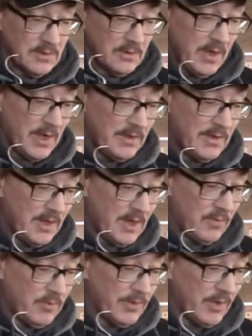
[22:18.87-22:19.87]
Granted, they
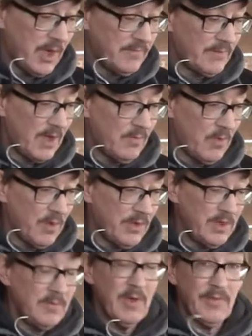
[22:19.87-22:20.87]
come with a lifetime
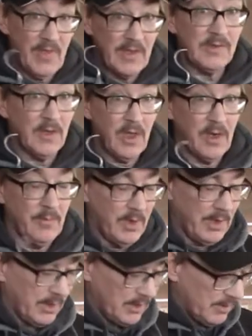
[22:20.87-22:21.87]
warranty, but that's a lot of
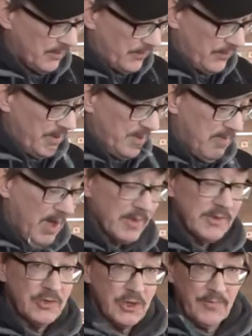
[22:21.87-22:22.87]
money.
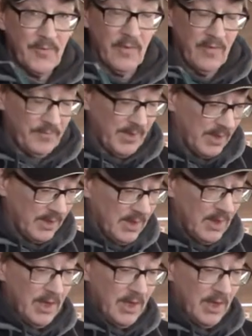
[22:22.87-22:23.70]
$30 just for a hoof pick.